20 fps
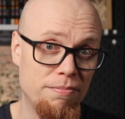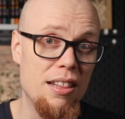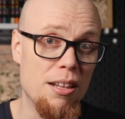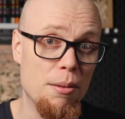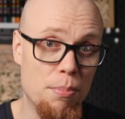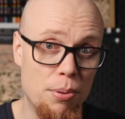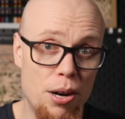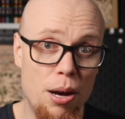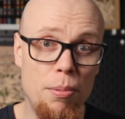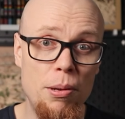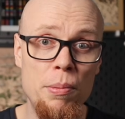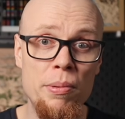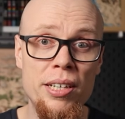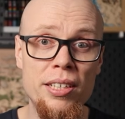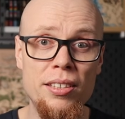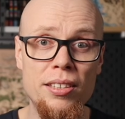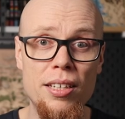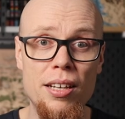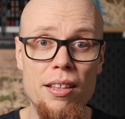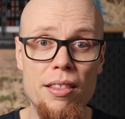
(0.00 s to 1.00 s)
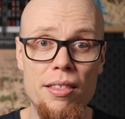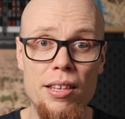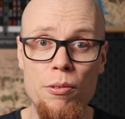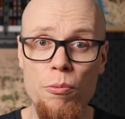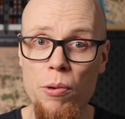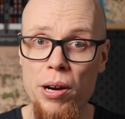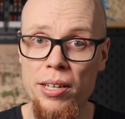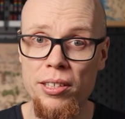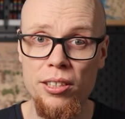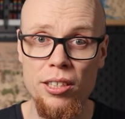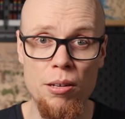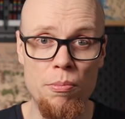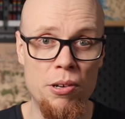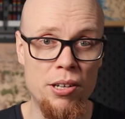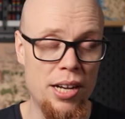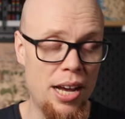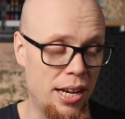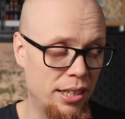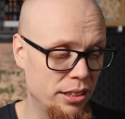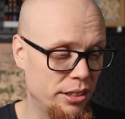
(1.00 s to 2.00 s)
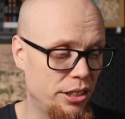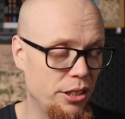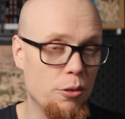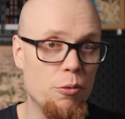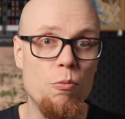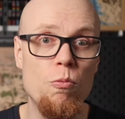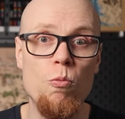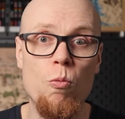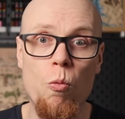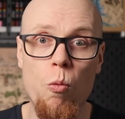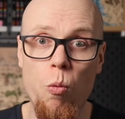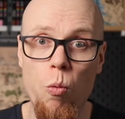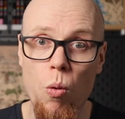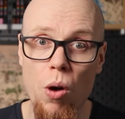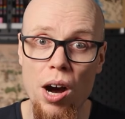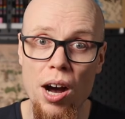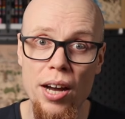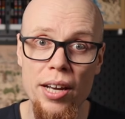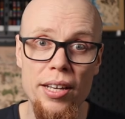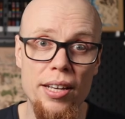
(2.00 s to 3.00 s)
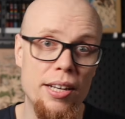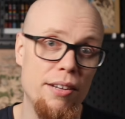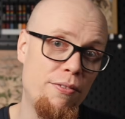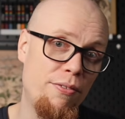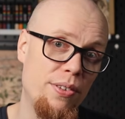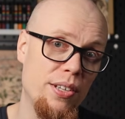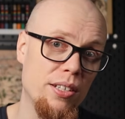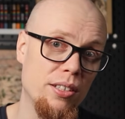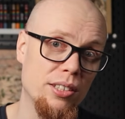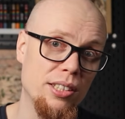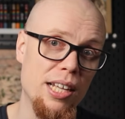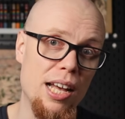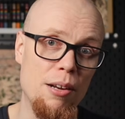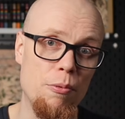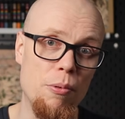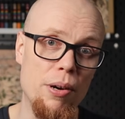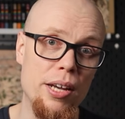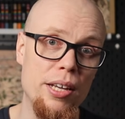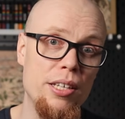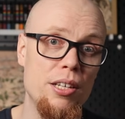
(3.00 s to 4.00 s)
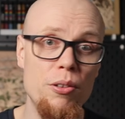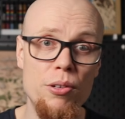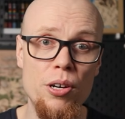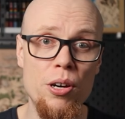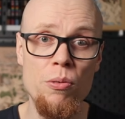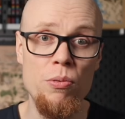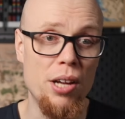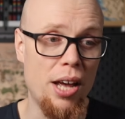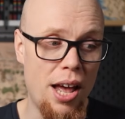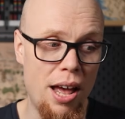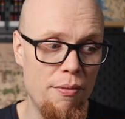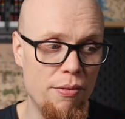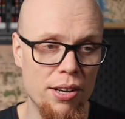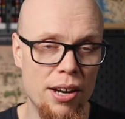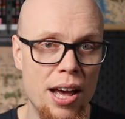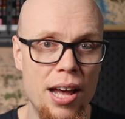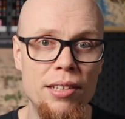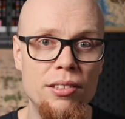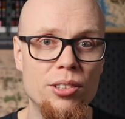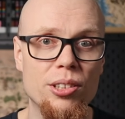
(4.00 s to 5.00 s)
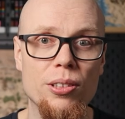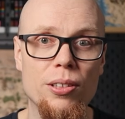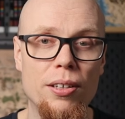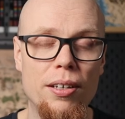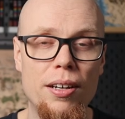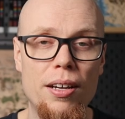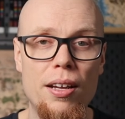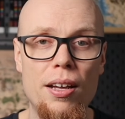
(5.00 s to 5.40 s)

The problem is that when someone asks you why it feels that way, you don't have an answer.